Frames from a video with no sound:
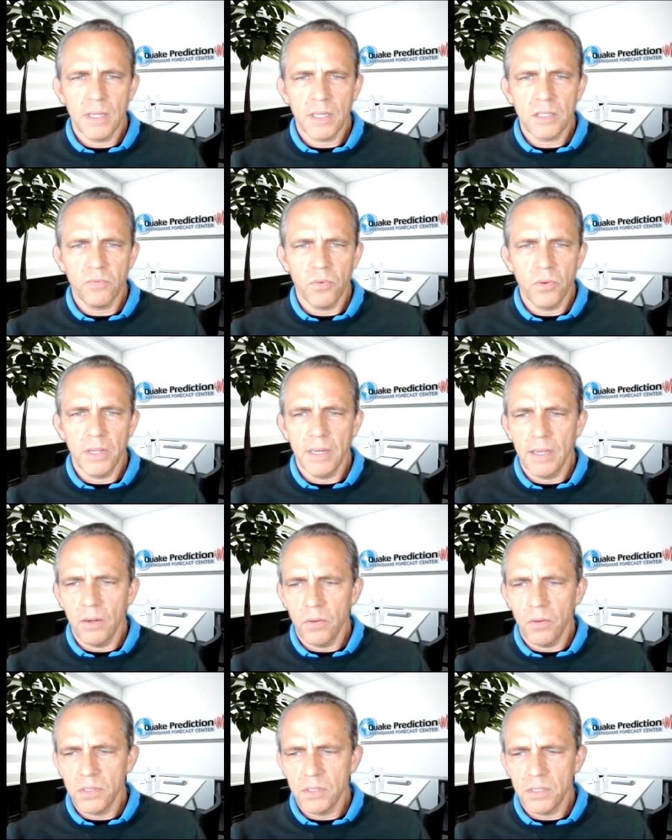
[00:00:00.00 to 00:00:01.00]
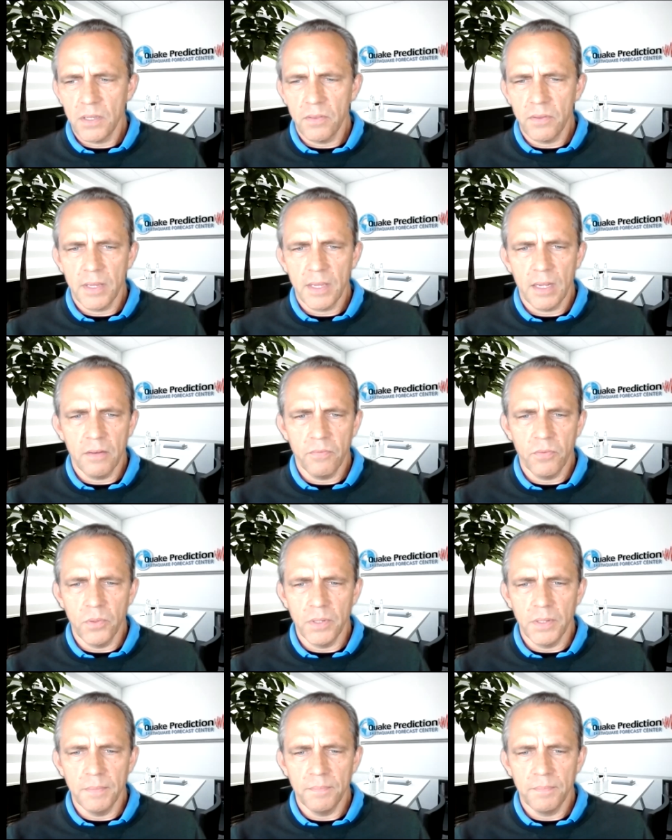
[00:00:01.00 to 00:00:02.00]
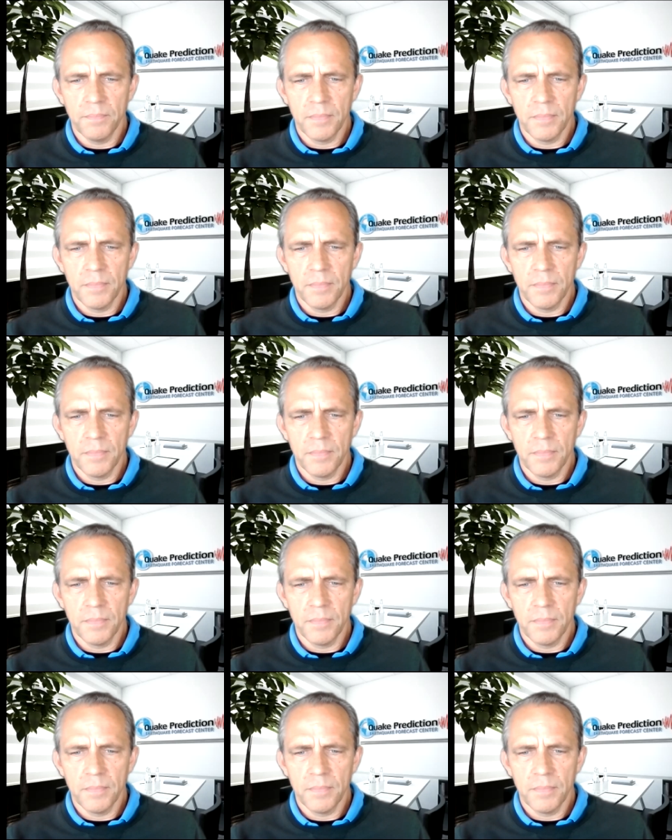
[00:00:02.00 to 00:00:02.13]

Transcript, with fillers: next 48 hours in Southern California.